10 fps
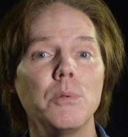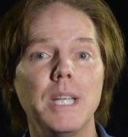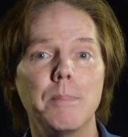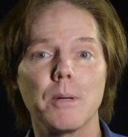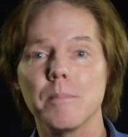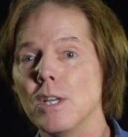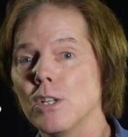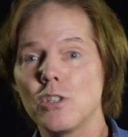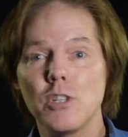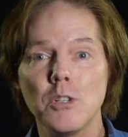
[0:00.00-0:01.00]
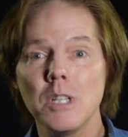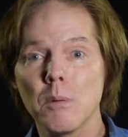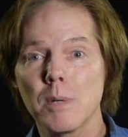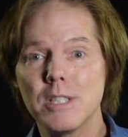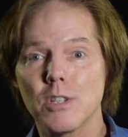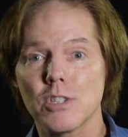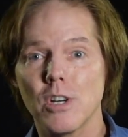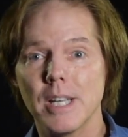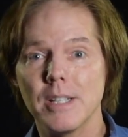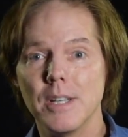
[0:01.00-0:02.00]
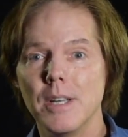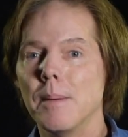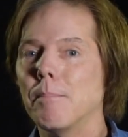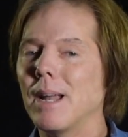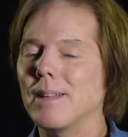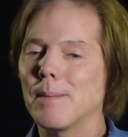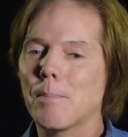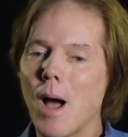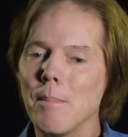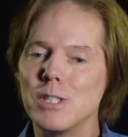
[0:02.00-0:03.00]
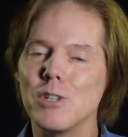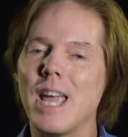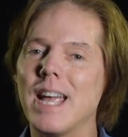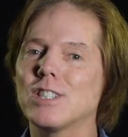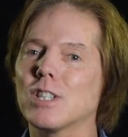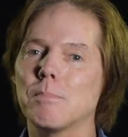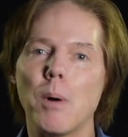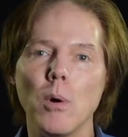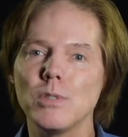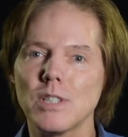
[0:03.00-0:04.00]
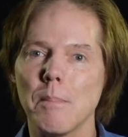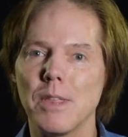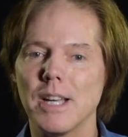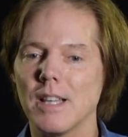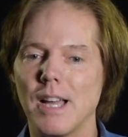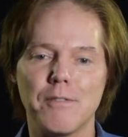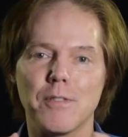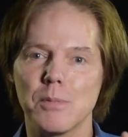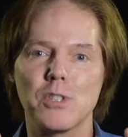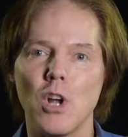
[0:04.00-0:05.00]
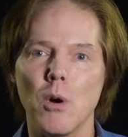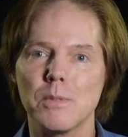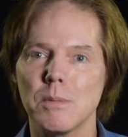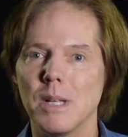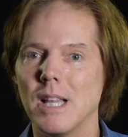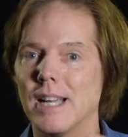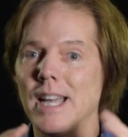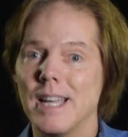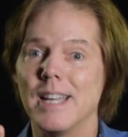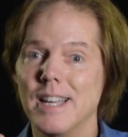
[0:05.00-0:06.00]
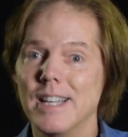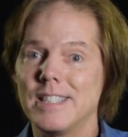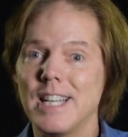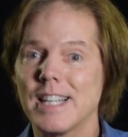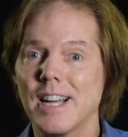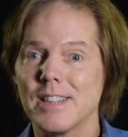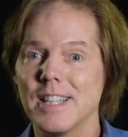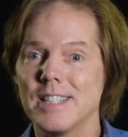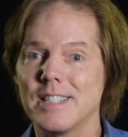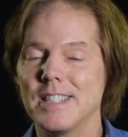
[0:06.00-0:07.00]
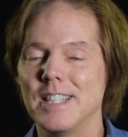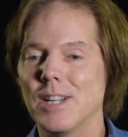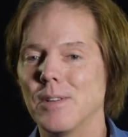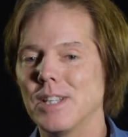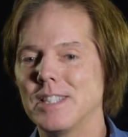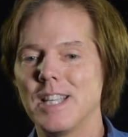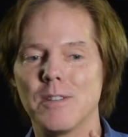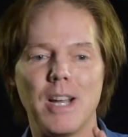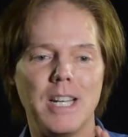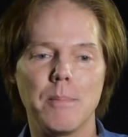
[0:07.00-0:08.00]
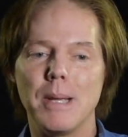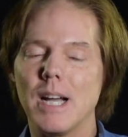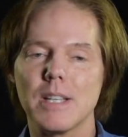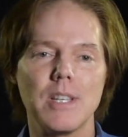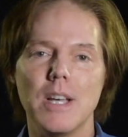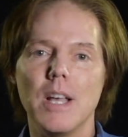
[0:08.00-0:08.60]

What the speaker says: deeper. So you do a little research on it. But the problem is you can't just post something like from Snopes and be like, hey, check out this, this thing right here, because